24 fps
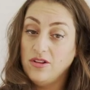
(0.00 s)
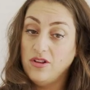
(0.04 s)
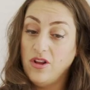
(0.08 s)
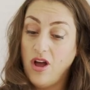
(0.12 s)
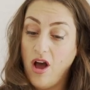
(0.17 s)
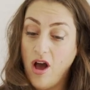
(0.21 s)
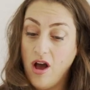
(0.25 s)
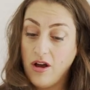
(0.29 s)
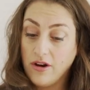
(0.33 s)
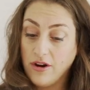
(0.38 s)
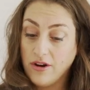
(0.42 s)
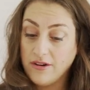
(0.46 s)

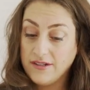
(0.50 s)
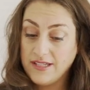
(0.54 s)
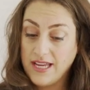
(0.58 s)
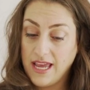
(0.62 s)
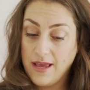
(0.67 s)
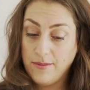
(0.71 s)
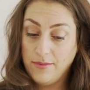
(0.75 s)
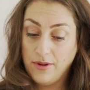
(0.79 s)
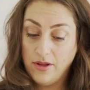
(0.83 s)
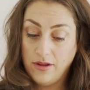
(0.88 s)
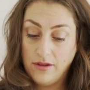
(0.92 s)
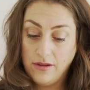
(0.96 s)
longer
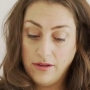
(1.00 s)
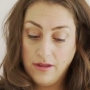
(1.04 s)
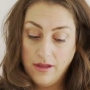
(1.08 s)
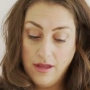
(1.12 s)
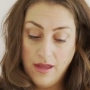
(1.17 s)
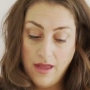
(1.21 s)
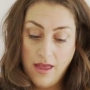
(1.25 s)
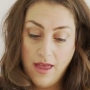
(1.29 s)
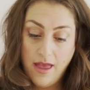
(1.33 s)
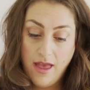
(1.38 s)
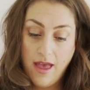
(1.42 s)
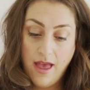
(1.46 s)
table.
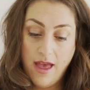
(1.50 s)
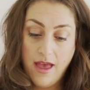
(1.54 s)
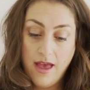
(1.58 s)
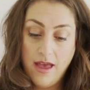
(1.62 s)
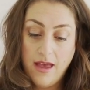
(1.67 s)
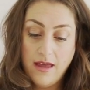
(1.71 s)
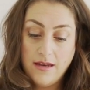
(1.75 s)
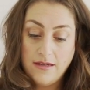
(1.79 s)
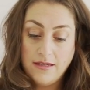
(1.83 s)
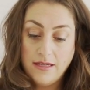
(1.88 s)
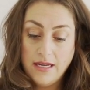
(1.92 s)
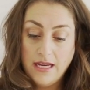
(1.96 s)

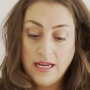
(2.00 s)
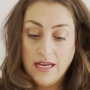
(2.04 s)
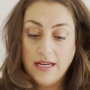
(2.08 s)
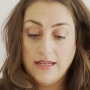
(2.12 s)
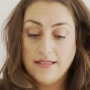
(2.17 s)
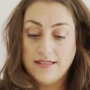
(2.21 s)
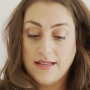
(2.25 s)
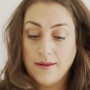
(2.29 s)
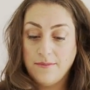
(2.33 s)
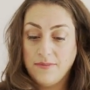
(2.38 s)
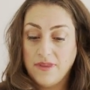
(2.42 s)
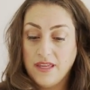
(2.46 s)
And
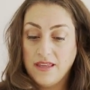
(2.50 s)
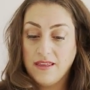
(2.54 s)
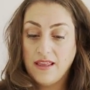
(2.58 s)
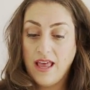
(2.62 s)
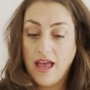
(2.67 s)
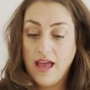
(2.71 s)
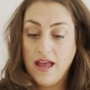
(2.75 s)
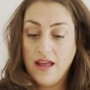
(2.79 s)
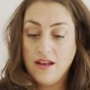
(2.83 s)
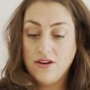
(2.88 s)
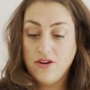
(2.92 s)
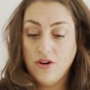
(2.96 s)
it's something
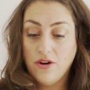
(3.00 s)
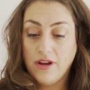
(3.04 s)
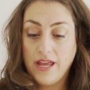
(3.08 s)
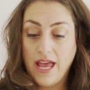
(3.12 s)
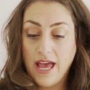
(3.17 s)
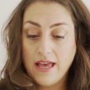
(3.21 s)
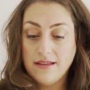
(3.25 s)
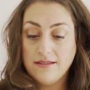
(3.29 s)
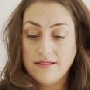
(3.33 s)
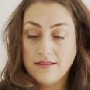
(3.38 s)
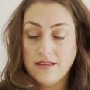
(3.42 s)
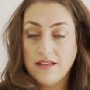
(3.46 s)
that your
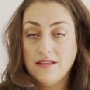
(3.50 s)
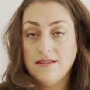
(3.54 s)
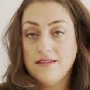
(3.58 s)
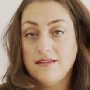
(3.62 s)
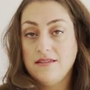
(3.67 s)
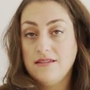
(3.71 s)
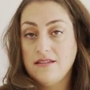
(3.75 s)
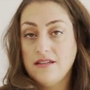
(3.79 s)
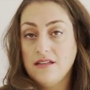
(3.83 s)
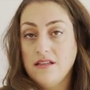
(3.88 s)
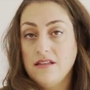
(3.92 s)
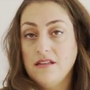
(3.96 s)
guests can
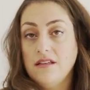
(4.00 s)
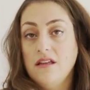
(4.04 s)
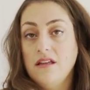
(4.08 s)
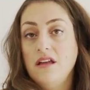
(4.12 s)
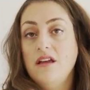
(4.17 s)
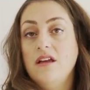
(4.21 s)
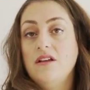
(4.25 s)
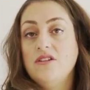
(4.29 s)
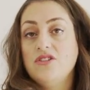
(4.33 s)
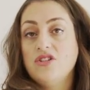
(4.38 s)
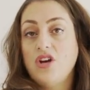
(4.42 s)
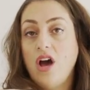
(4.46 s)
still
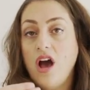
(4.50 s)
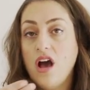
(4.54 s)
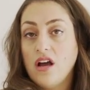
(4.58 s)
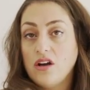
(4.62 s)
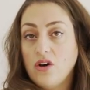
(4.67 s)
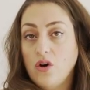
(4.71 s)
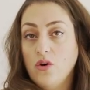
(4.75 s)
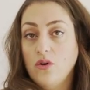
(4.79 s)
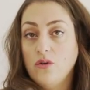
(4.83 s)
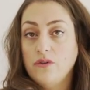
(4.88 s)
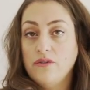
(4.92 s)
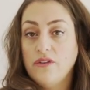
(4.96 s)

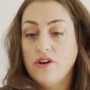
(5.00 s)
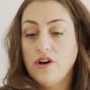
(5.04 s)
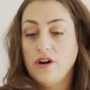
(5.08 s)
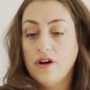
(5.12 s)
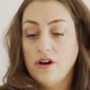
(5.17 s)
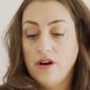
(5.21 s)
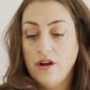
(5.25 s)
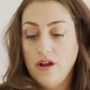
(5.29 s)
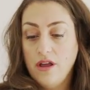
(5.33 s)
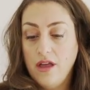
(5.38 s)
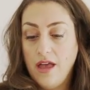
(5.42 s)
talk over